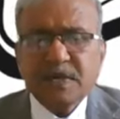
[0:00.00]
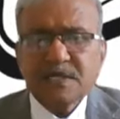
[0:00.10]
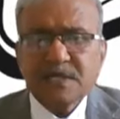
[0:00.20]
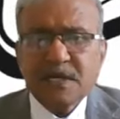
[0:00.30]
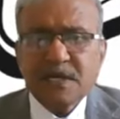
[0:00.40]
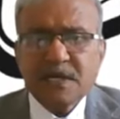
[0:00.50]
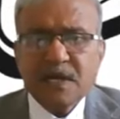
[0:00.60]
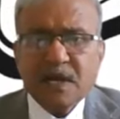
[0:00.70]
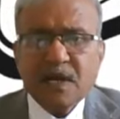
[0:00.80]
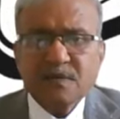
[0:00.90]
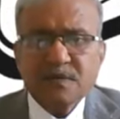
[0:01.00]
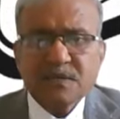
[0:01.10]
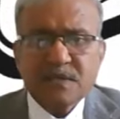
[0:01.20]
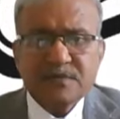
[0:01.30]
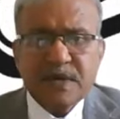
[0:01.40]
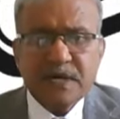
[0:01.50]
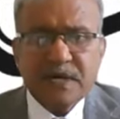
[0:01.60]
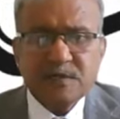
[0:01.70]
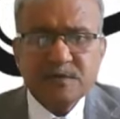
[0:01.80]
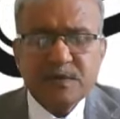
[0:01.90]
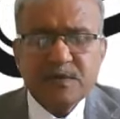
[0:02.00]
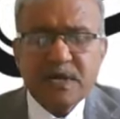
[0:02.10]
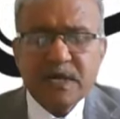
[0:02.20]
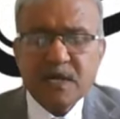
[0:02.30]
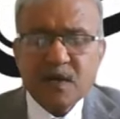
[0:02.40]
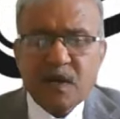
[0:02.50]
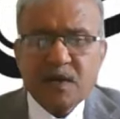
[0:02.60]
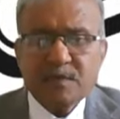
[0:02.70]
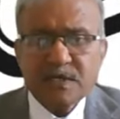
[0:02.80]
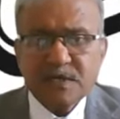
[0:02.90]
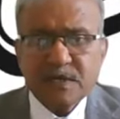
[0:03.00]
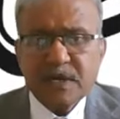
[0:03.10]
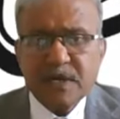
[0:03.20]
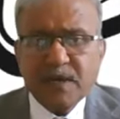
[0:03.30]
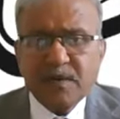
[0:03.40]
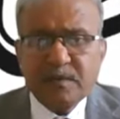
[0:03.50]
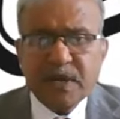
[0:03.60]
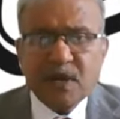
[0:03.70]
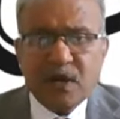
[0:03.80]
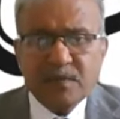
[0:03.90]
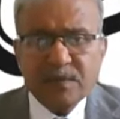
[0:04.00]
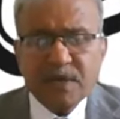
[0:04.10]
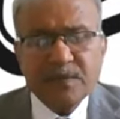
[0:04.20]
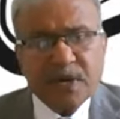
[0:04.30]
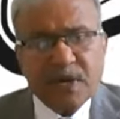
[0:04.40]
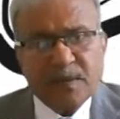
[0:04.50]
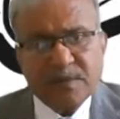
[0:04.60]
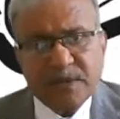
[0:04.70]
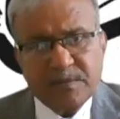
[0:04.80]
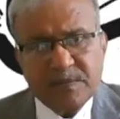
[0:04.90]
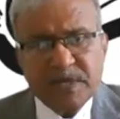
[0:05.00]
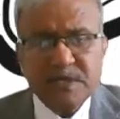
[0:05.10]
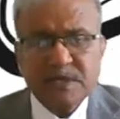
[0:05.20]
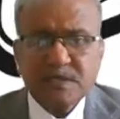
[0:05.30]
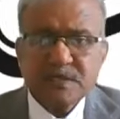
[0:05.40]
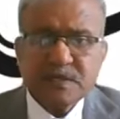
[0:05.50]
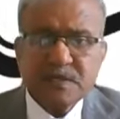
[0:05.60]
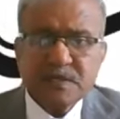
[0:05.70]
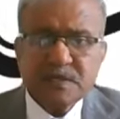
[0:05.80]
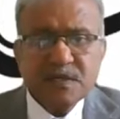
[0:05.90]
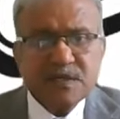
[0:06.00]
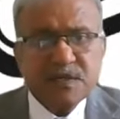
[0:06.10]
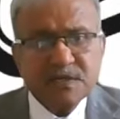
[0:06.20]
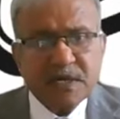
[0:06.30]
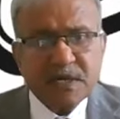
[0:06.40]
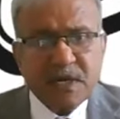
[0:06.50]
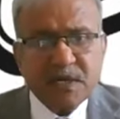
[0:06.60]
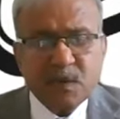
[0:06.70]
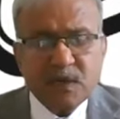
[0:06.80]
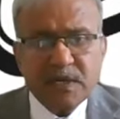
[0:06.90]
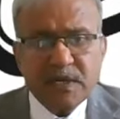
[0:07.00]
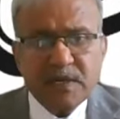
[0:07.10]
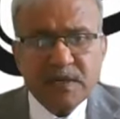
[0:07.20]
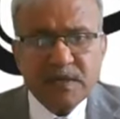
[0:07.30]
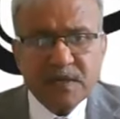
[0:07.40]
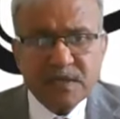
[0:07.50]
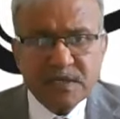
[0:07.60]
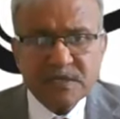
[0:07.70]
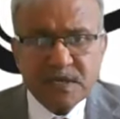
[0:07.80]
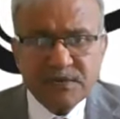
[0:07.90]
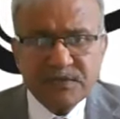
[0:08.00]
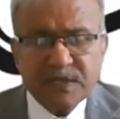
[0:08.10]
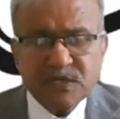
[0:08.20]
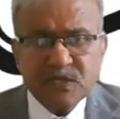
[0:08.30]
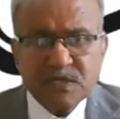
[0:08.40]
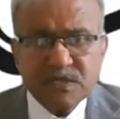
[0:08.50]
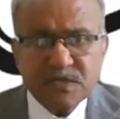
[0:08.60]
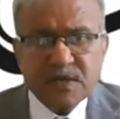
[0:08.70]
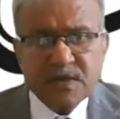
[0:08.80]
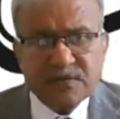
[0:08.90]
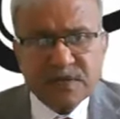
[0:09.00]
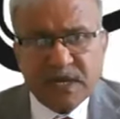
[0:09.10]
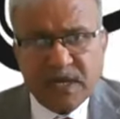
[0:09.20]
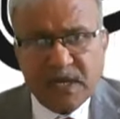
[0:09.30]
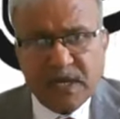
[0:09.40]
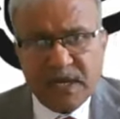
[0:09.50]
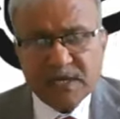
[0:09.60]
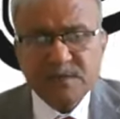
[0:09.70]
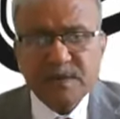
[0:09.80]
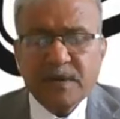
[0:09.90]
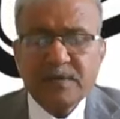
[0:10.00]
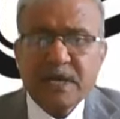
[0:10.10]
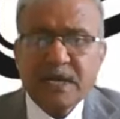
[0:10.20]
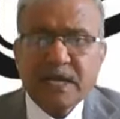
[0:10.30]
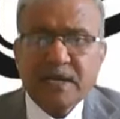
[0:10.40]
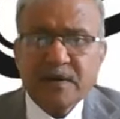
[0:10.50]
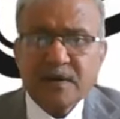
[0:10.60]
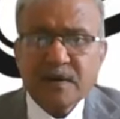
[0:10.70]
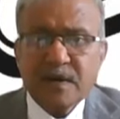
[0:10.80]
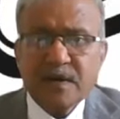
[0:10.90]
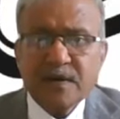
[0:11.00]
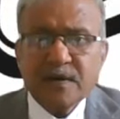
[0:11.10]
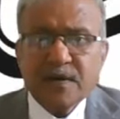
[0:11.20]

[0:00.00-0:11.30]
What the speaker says: basically the accounts and finance people like a commerce and BCom, MCom, MBS. Those are not only that's all freshers with a XP, I mean like our